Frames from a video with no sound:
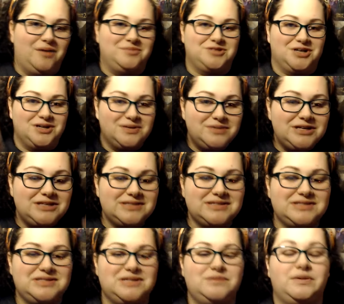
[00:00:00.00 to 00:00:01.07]
I'm trying to be
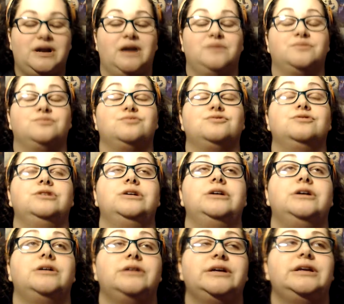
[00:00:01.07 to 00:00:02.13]
consistent, but I
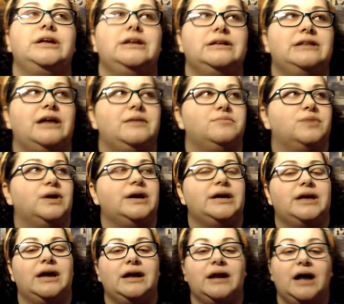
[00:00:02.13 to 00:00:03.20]
really needed that
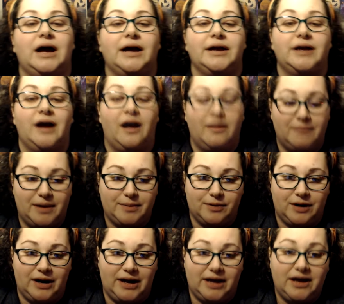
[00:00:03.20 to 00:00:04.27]
break, and I got my
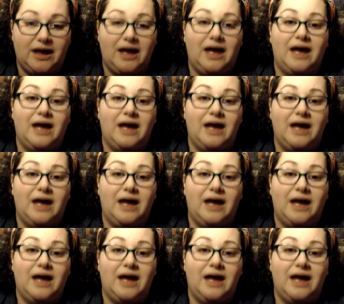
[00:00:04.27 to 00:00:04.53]
break,